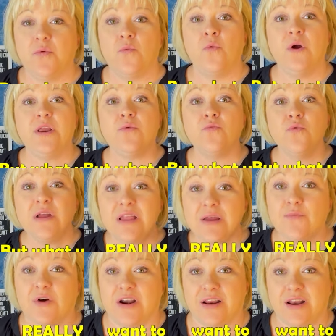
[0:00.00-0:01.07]
But what you
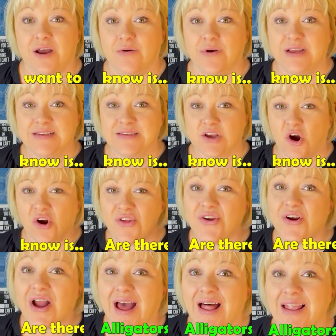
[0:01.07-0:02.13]
really want to know is are
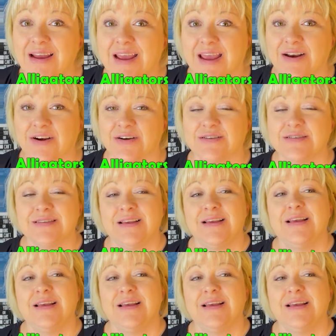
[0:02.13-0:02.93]
there alligators?